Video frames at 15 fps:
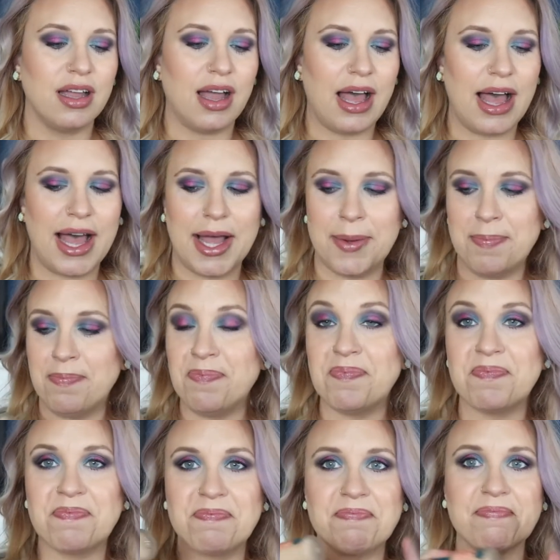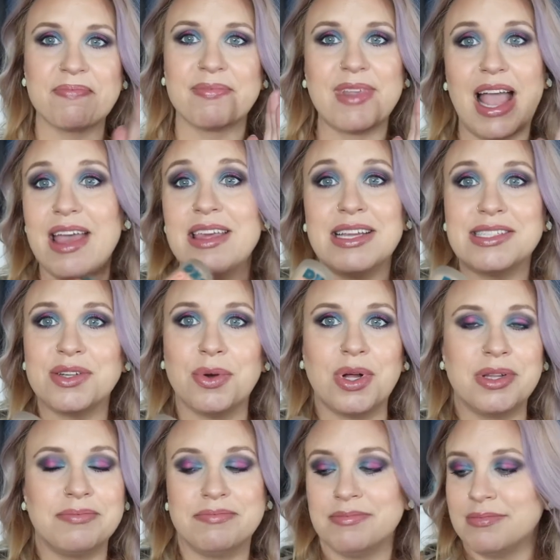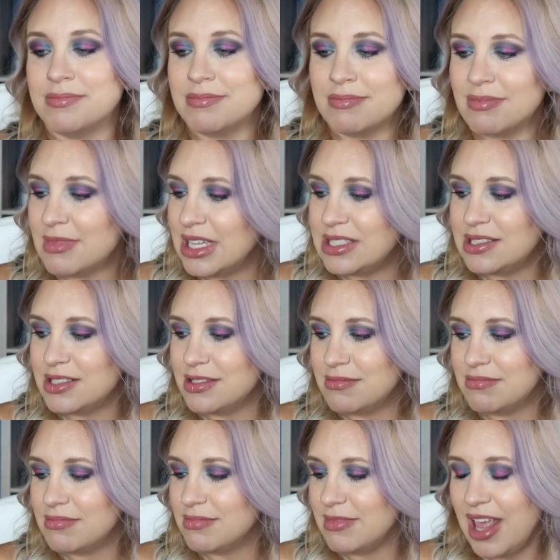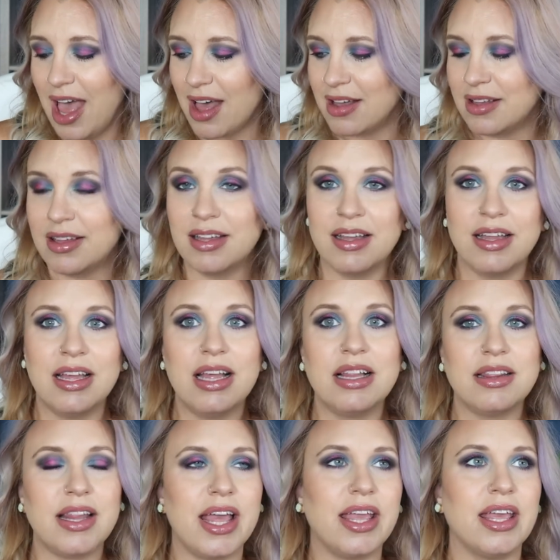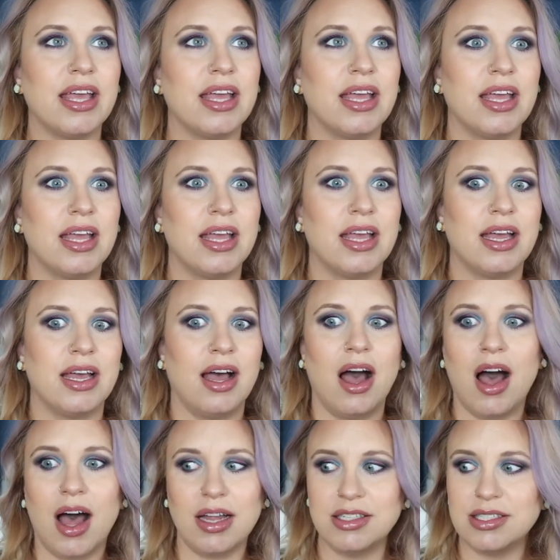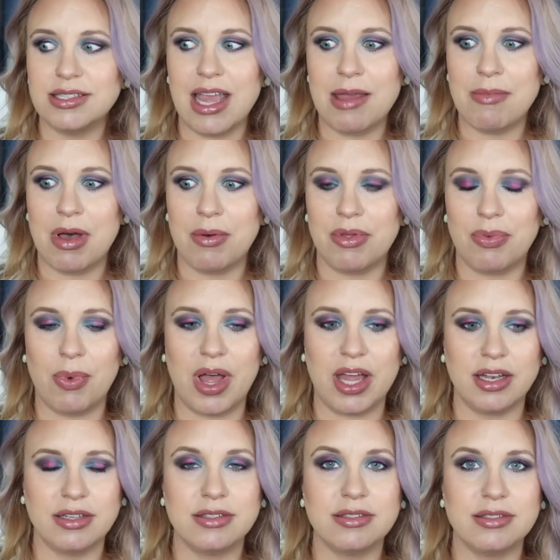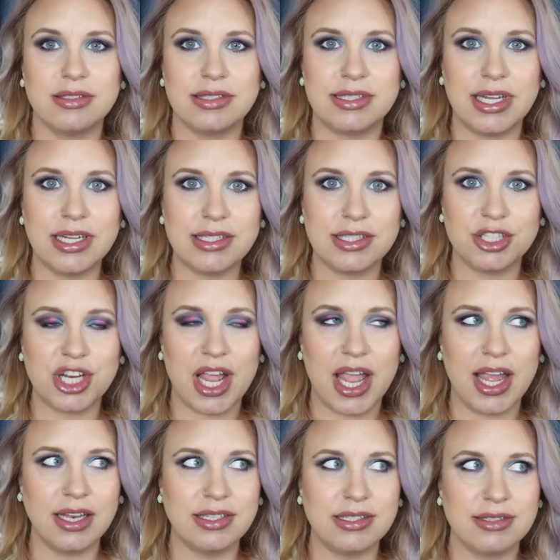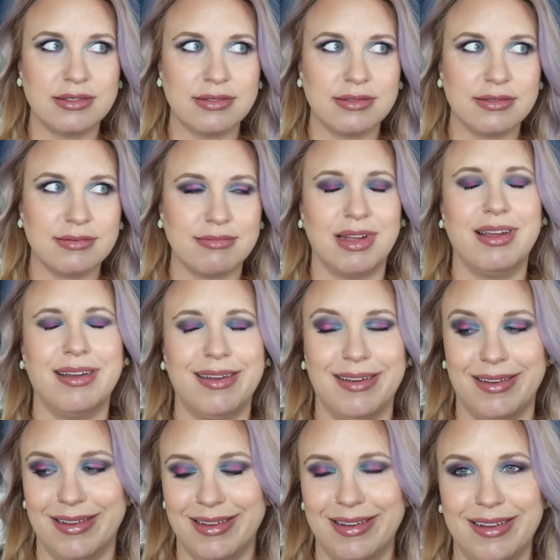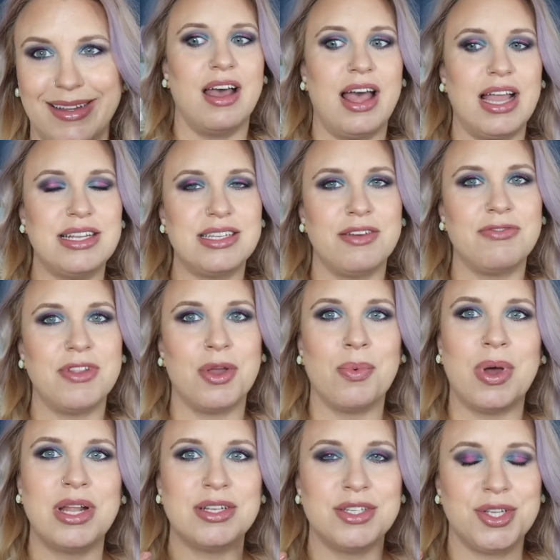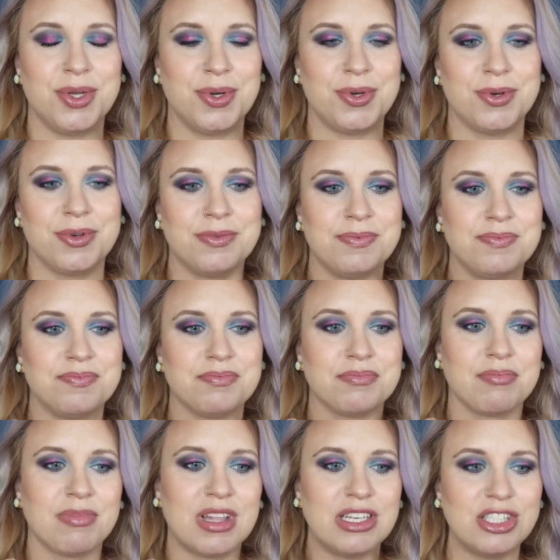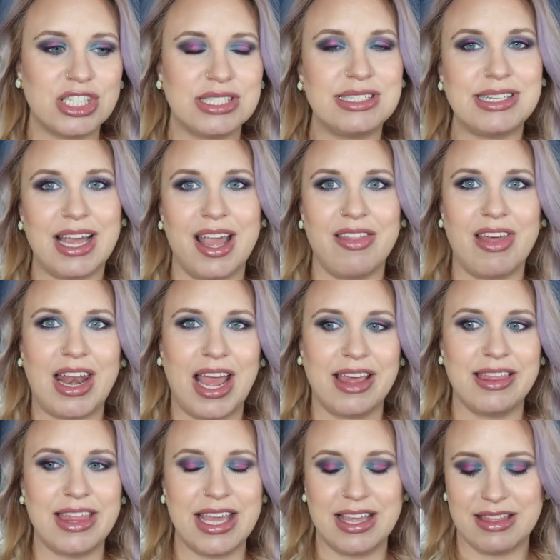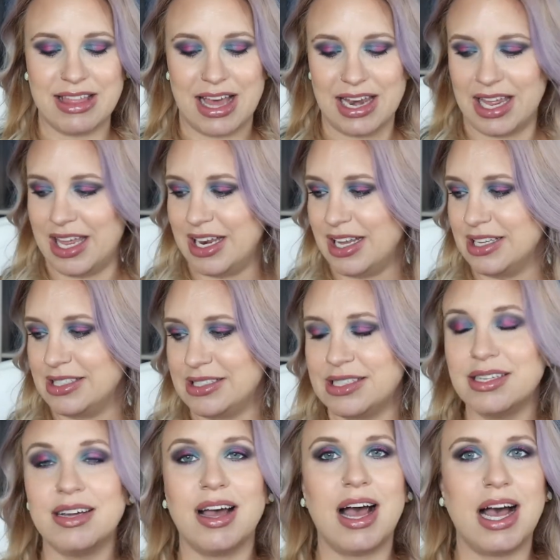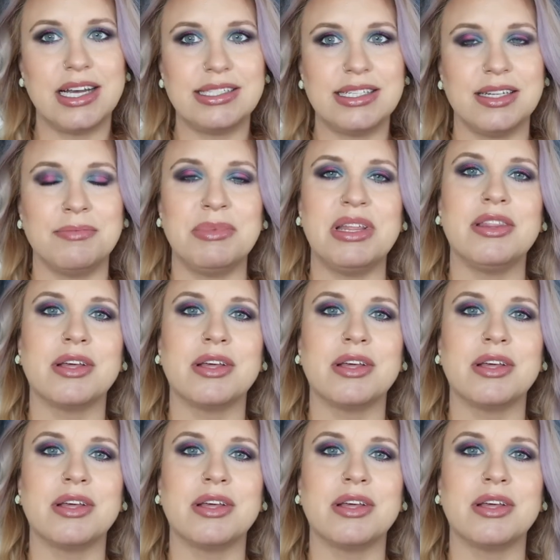I think it's cool. But yeah, like Han just came out with what, 6 shades? I definitely want to just say that I think that it is awesome in the